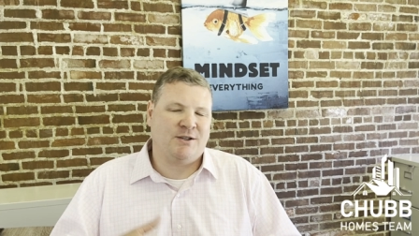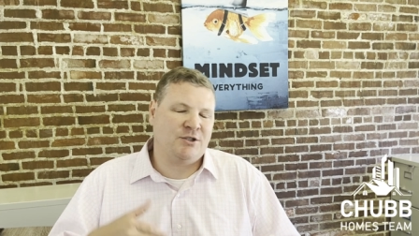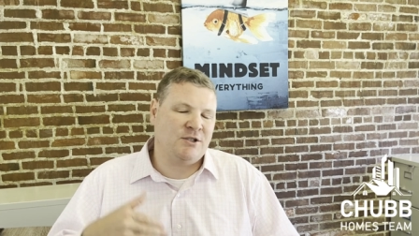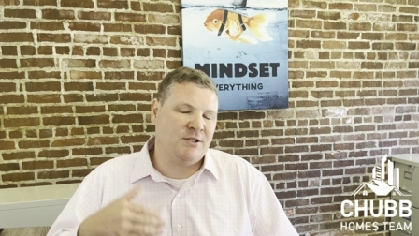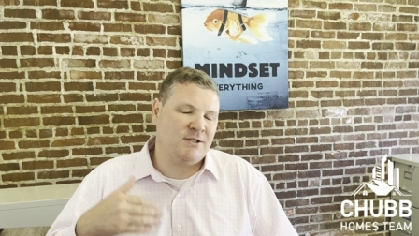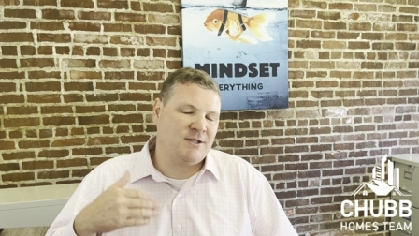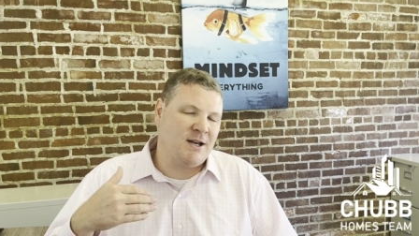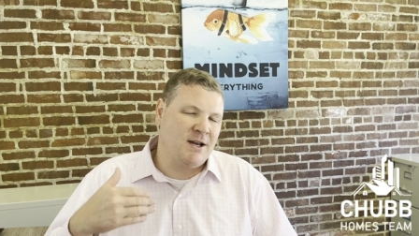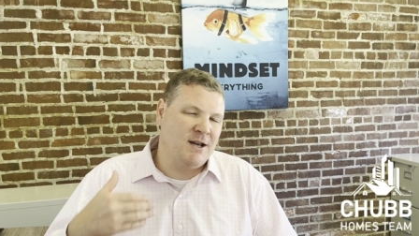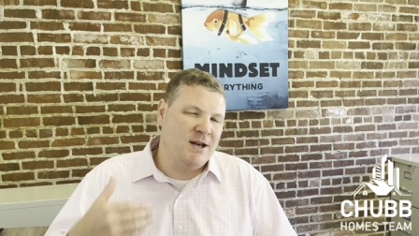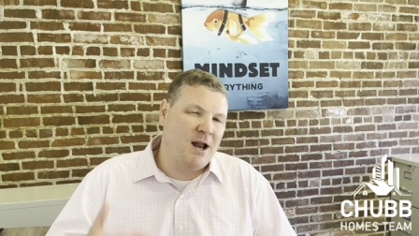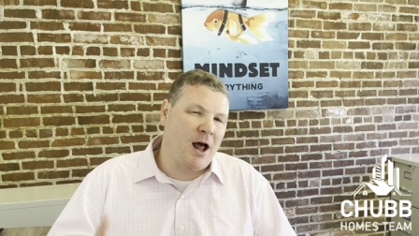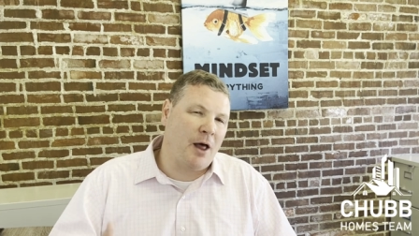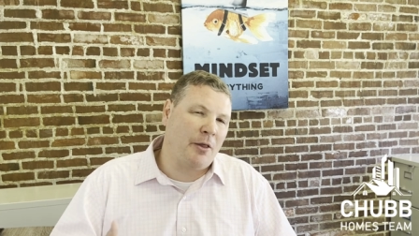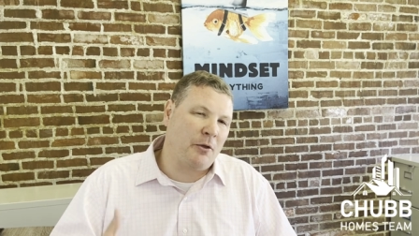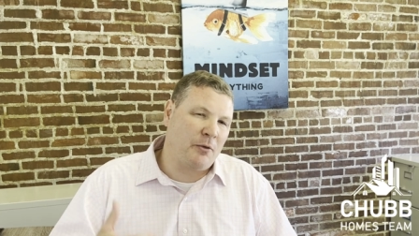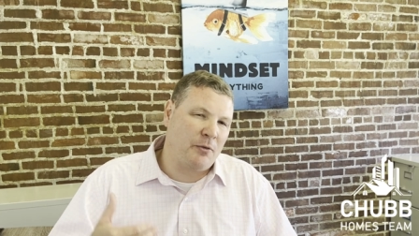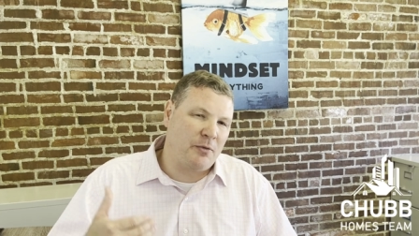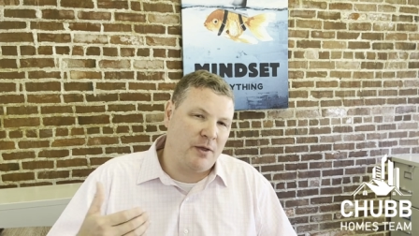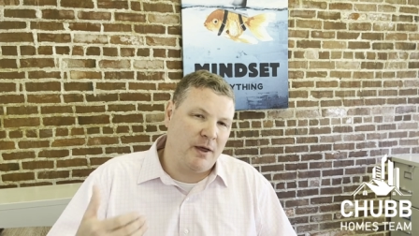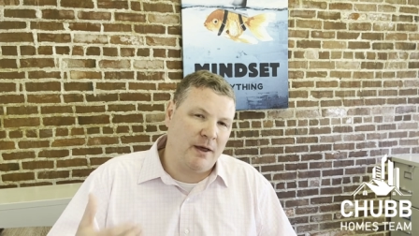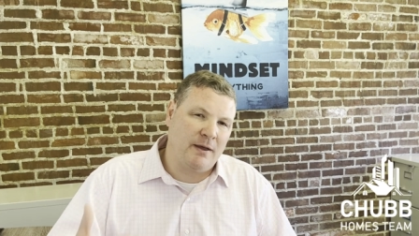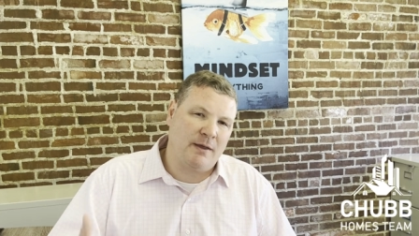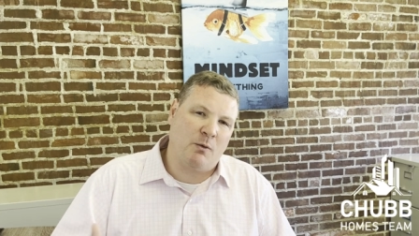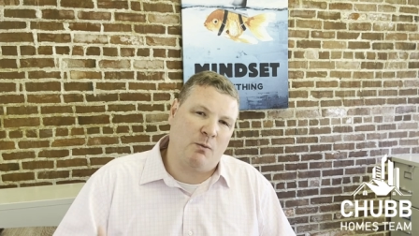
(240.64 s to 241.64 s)
Just another
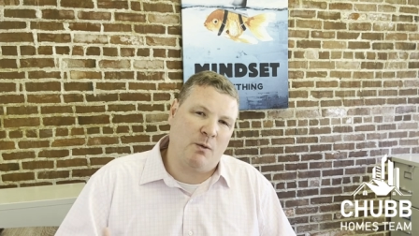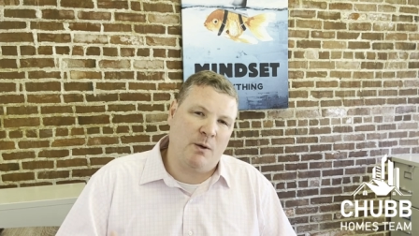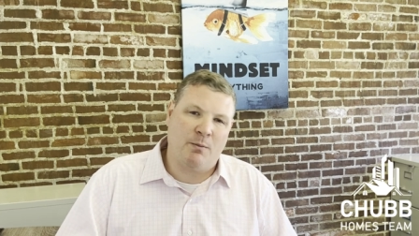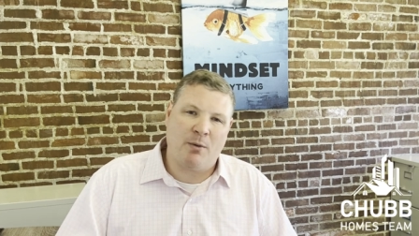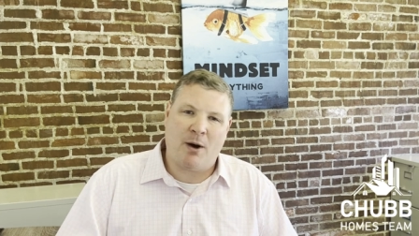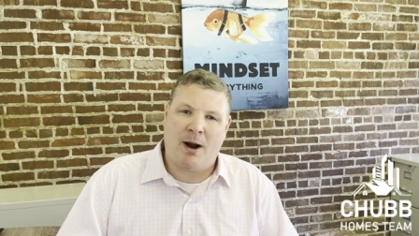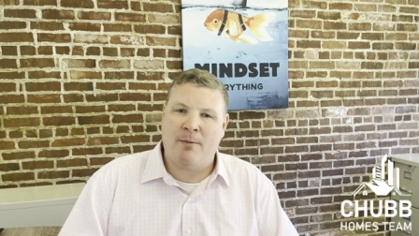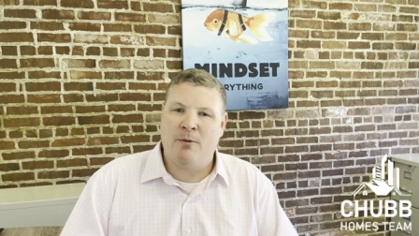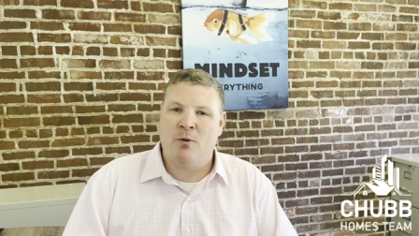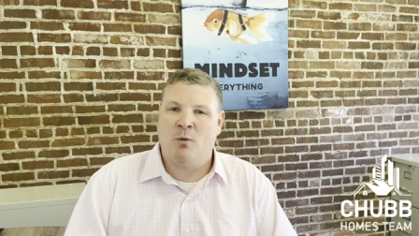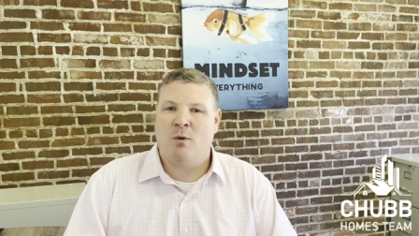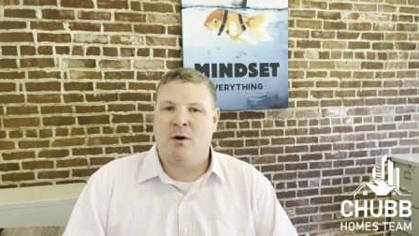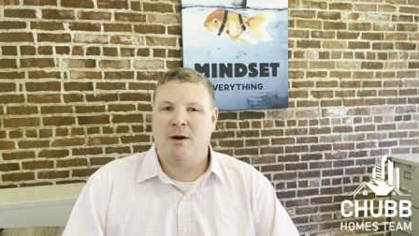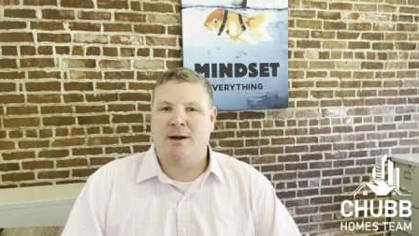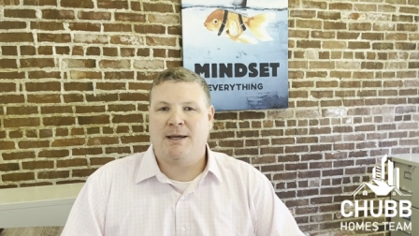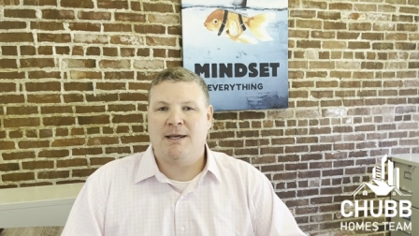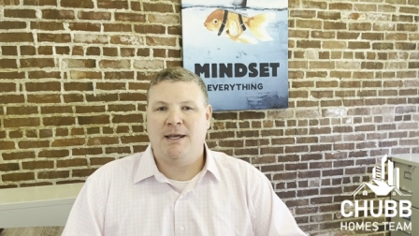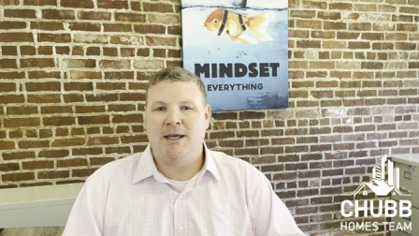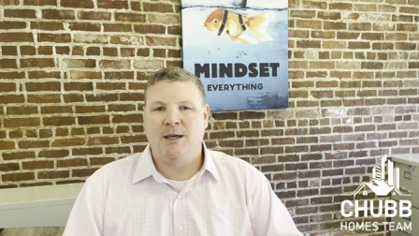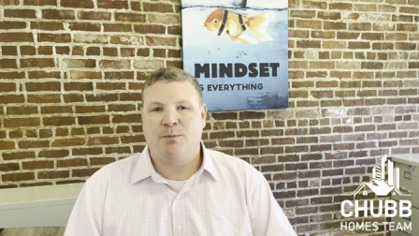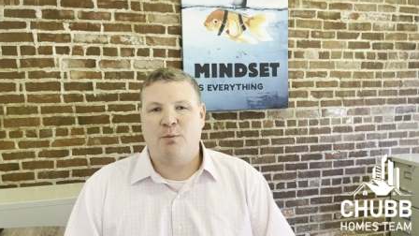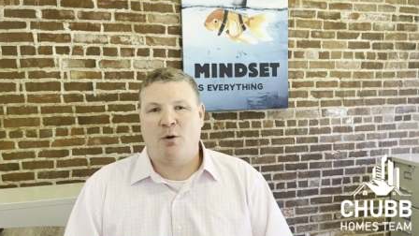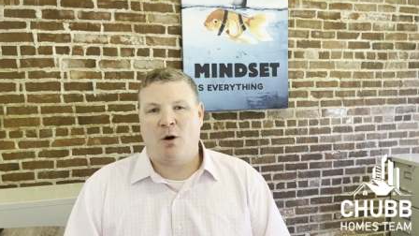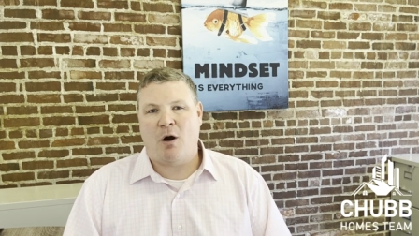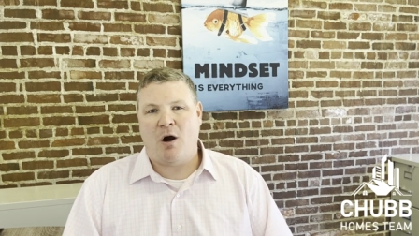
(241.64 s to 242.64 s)
thing that we probably want
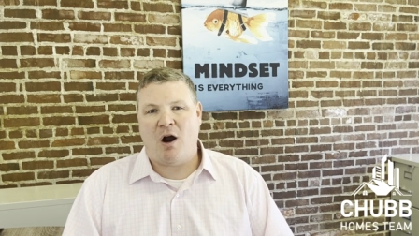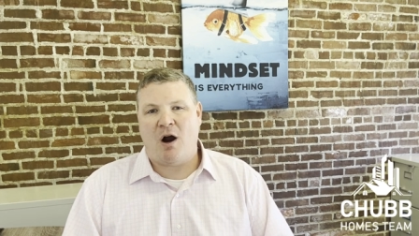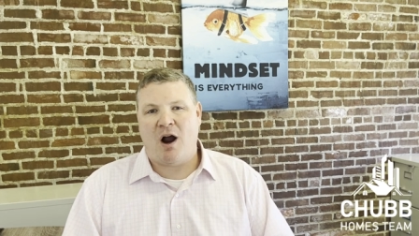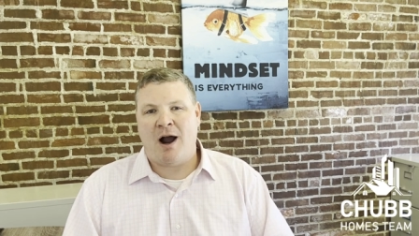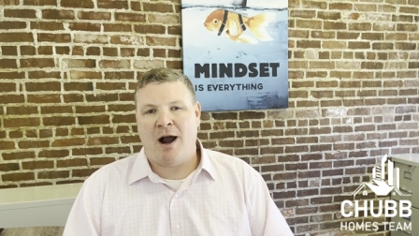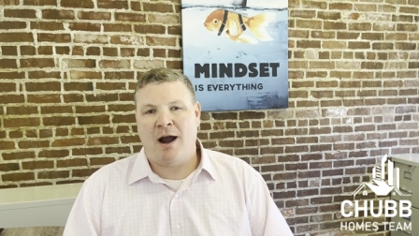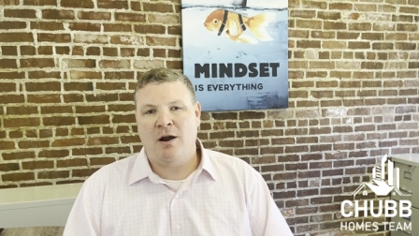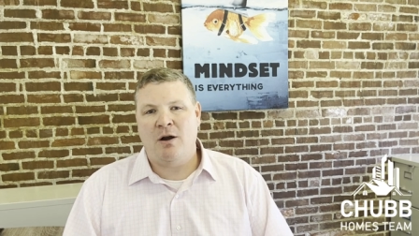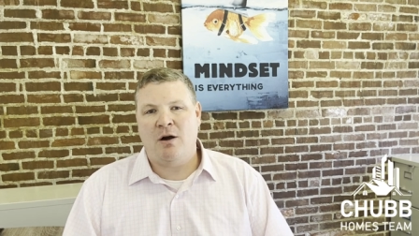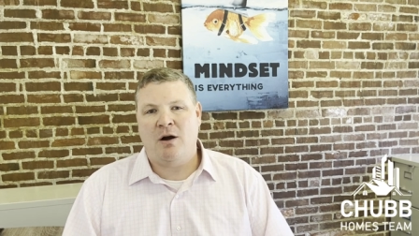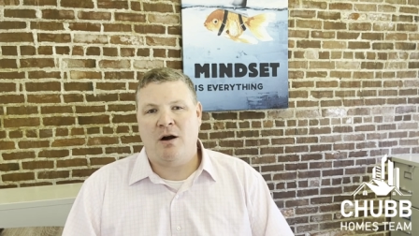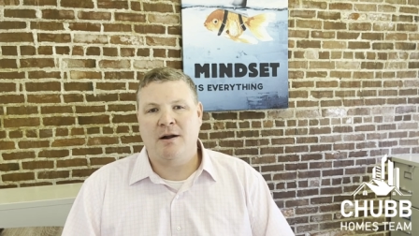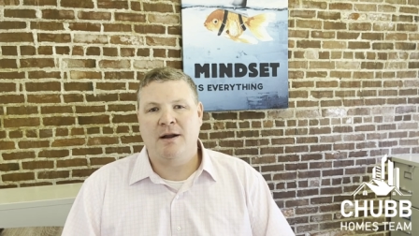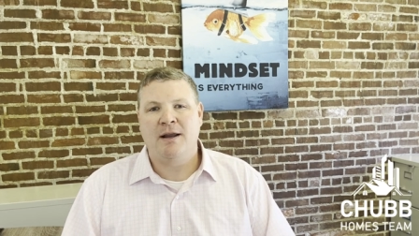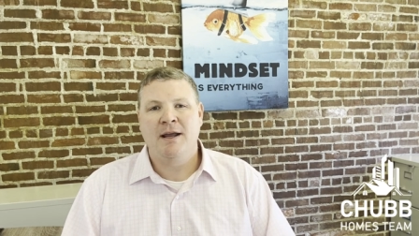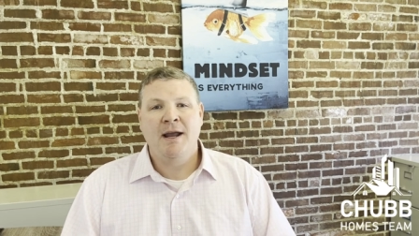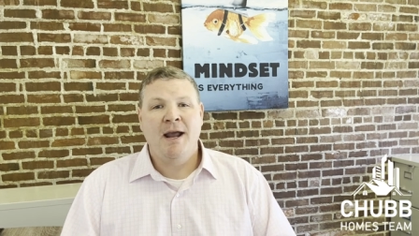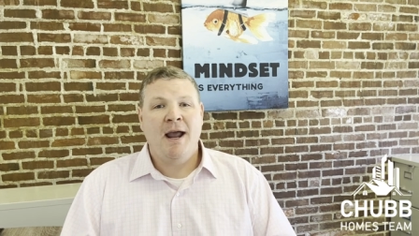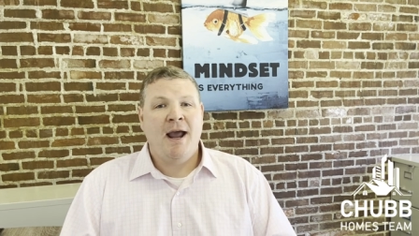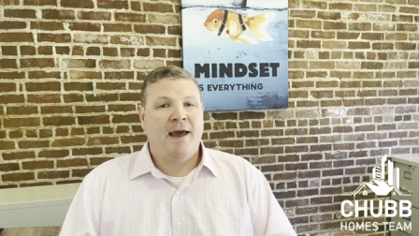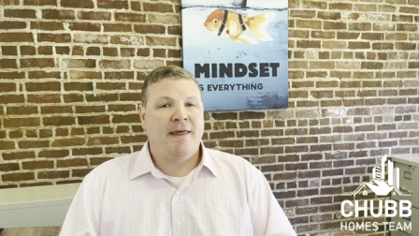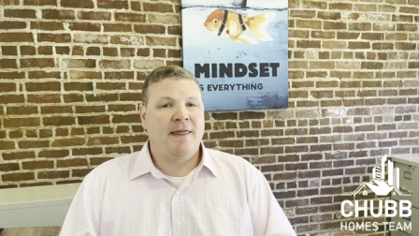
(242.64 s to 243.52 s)
to keep our eye on.